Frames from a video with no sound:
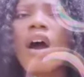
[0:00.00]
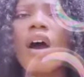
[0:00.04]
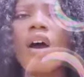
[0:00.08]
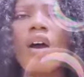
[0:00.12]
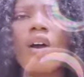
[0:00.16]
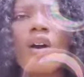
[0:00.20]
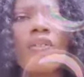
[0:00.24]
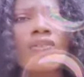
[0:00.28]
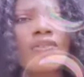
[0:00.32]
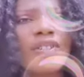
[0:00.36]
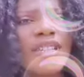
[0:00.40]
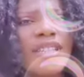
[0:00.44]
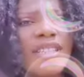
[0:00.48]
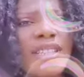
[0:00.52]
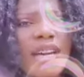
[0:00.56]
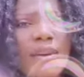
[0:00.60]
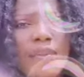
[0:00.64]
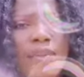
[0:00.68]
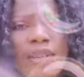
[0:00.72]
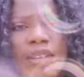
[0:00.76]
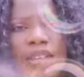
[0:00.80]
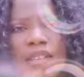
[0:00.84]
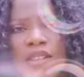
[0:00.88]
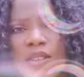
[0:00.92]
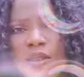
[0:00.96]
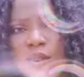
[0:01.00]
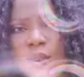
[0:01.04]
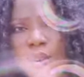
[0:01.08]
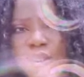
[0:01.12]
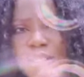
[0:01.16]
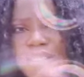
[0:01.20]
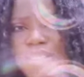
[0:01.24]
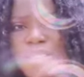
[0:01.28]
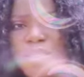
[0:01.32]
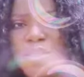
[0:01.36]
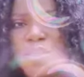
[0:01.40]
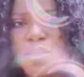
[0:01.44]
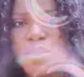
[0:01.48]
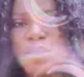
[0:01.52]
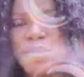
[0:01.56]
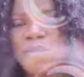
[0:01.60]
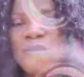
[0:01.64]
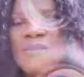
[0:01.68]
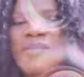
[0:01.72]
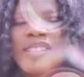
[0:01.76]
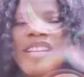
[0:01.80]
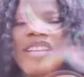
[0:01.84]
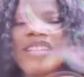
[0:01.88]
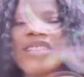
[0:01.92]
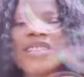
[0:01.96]
of determining your undertone.
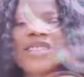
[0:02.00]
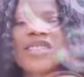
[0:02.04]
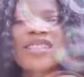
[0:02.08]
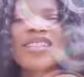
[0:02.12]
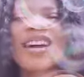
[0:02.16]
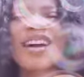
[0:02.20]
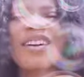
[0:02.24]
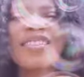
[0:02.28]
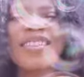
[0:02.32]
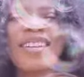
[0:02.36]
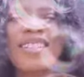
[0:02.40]
So now